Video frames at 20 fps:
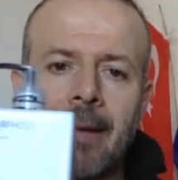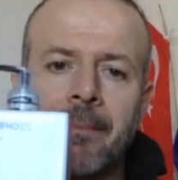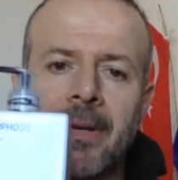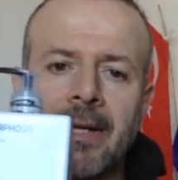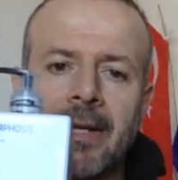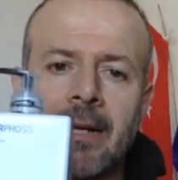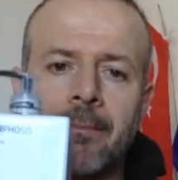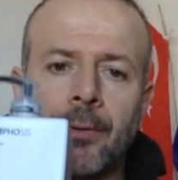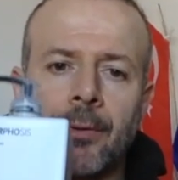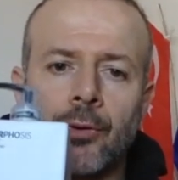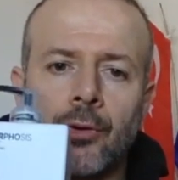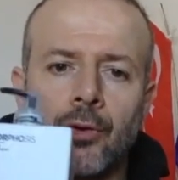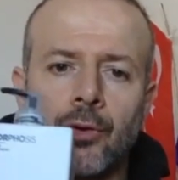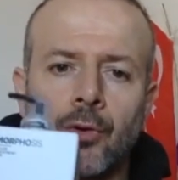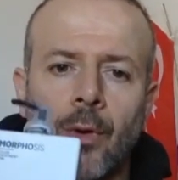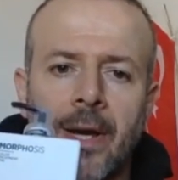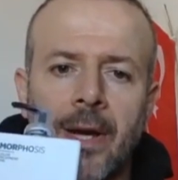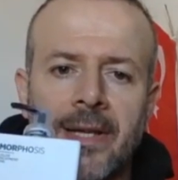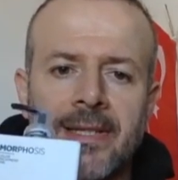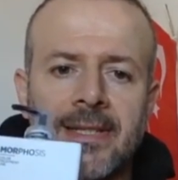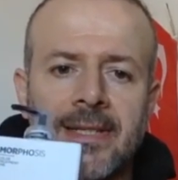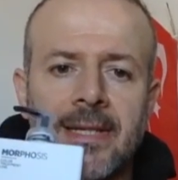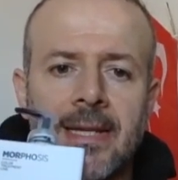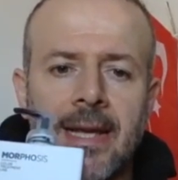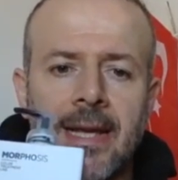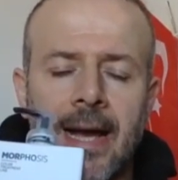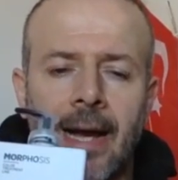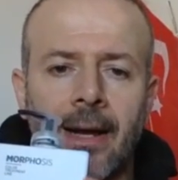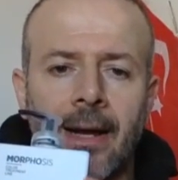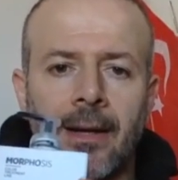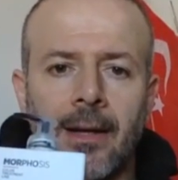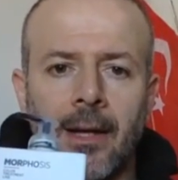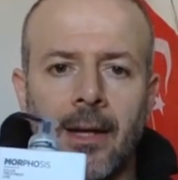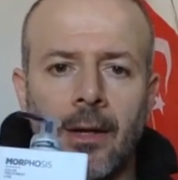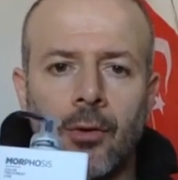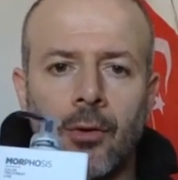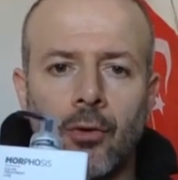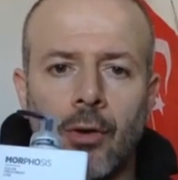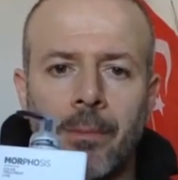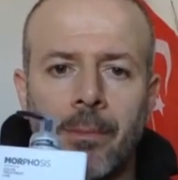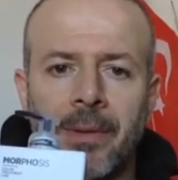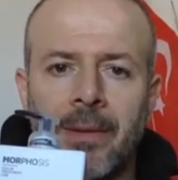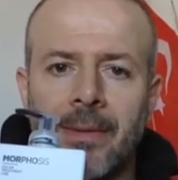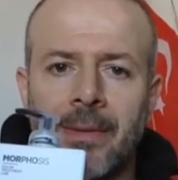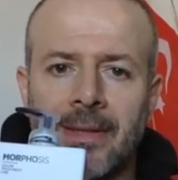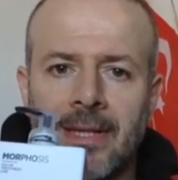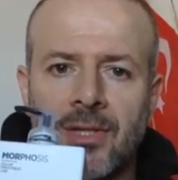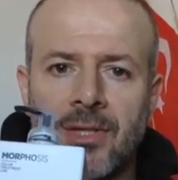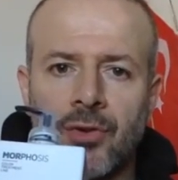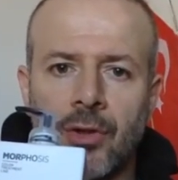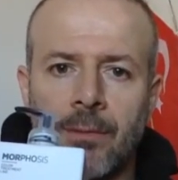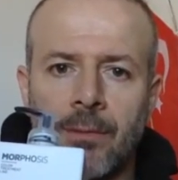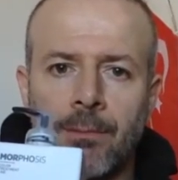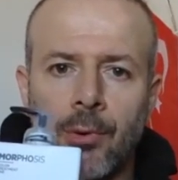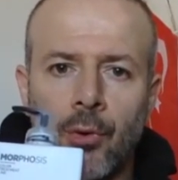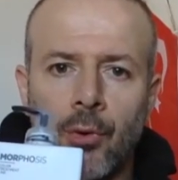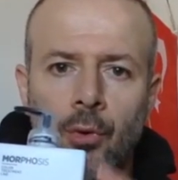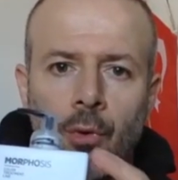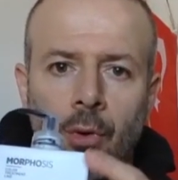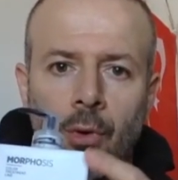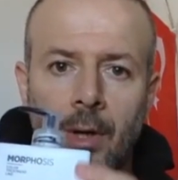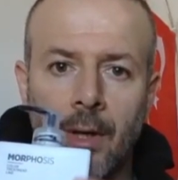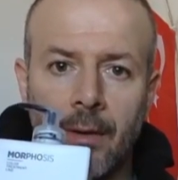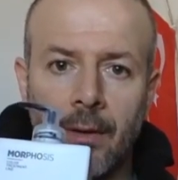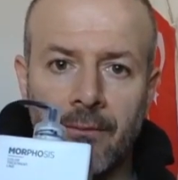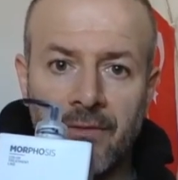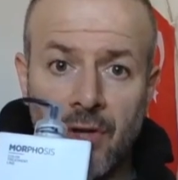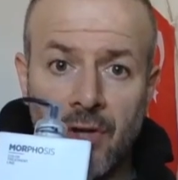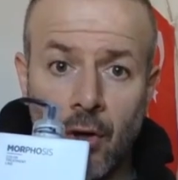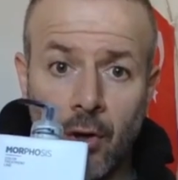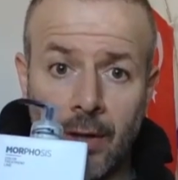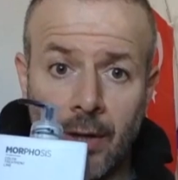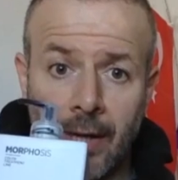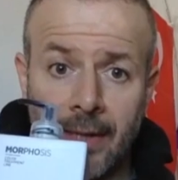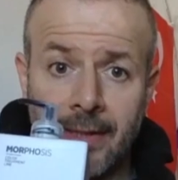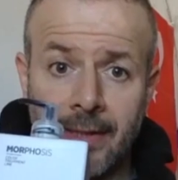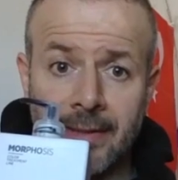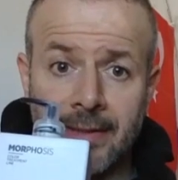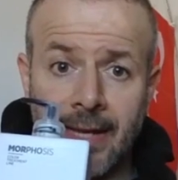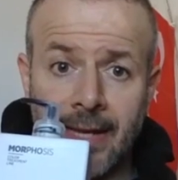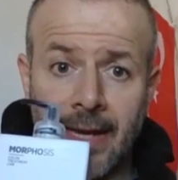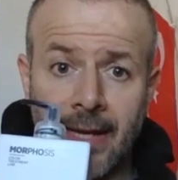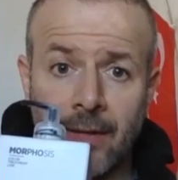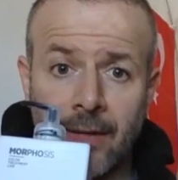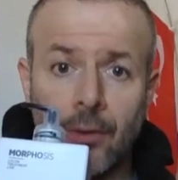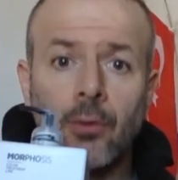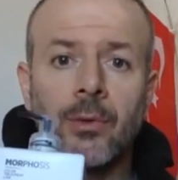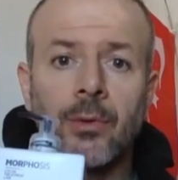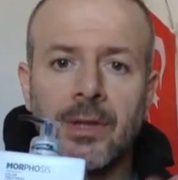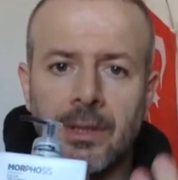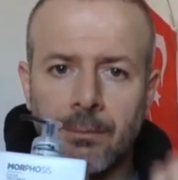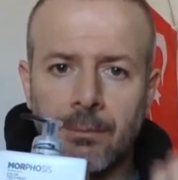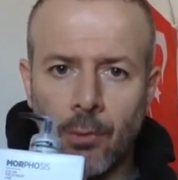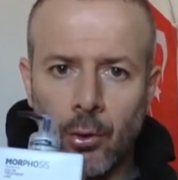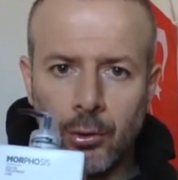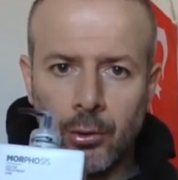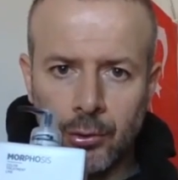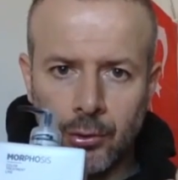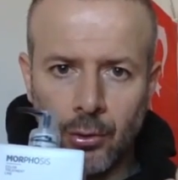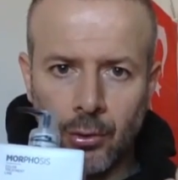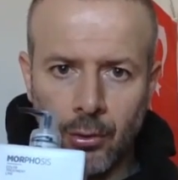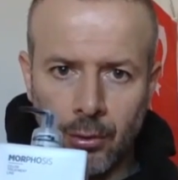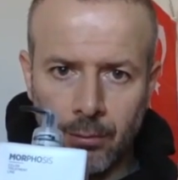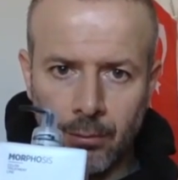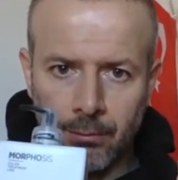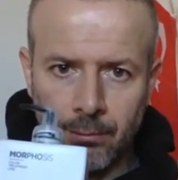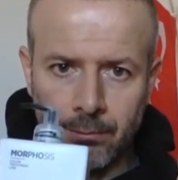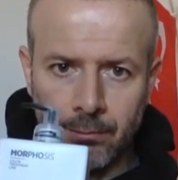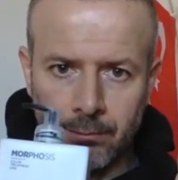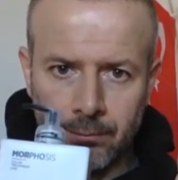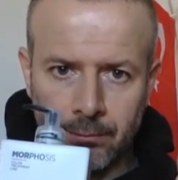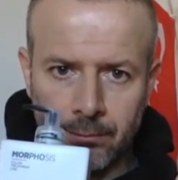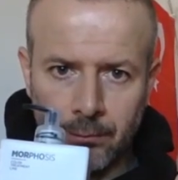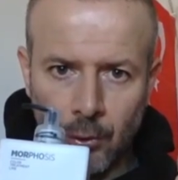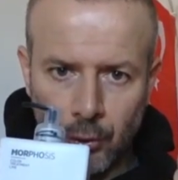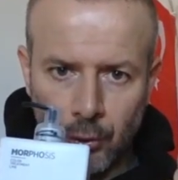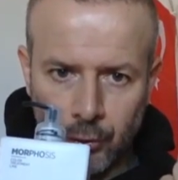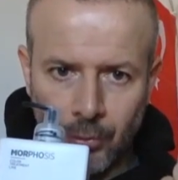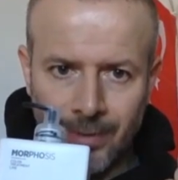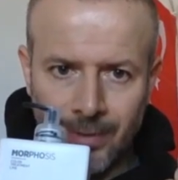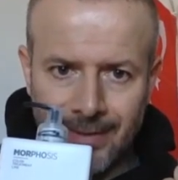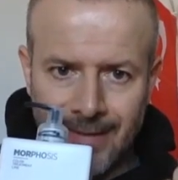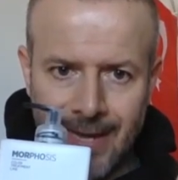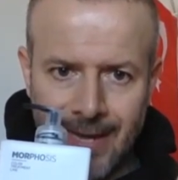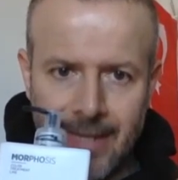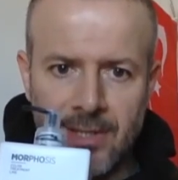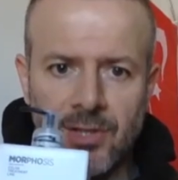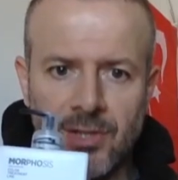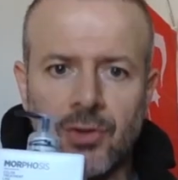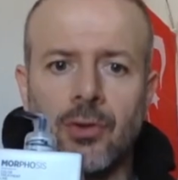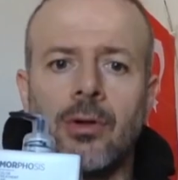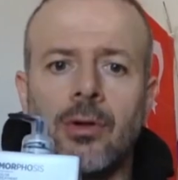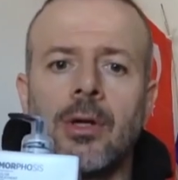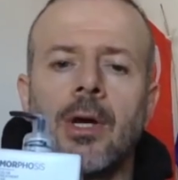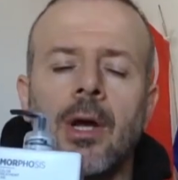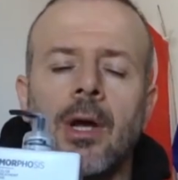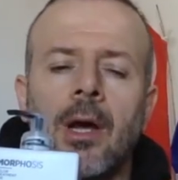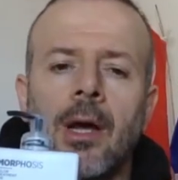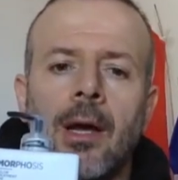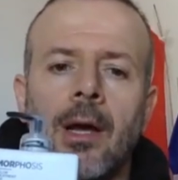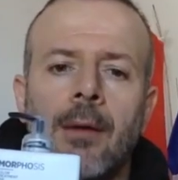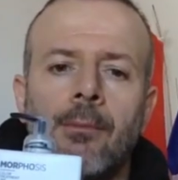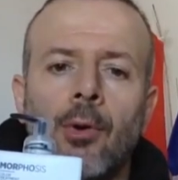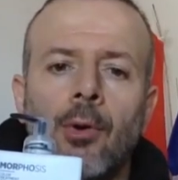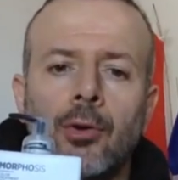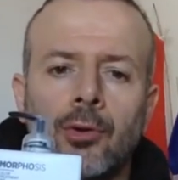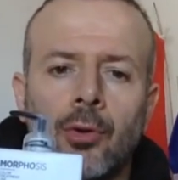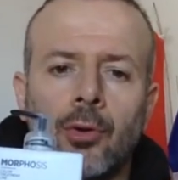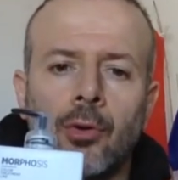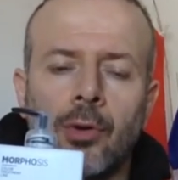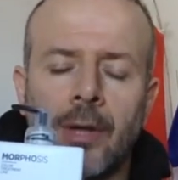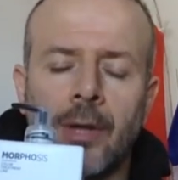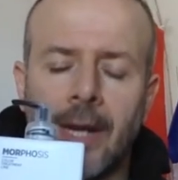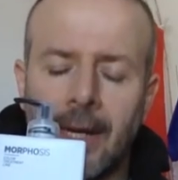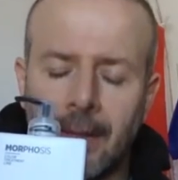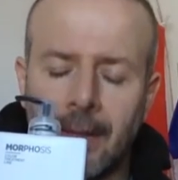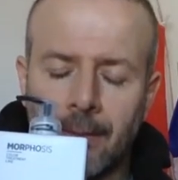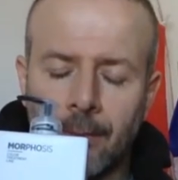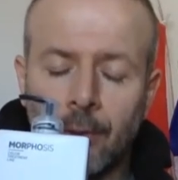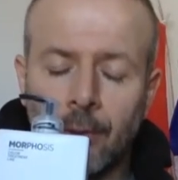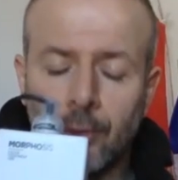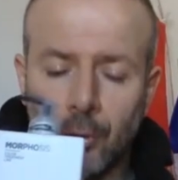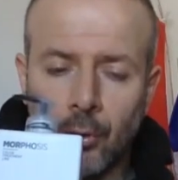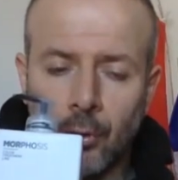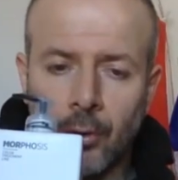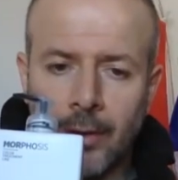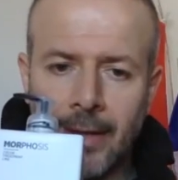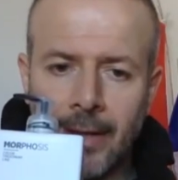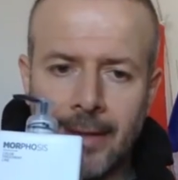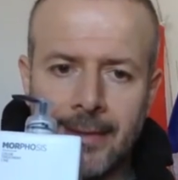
We use it in the salon because we have blue and purple pigments inside, so this is very intense, strongly, highly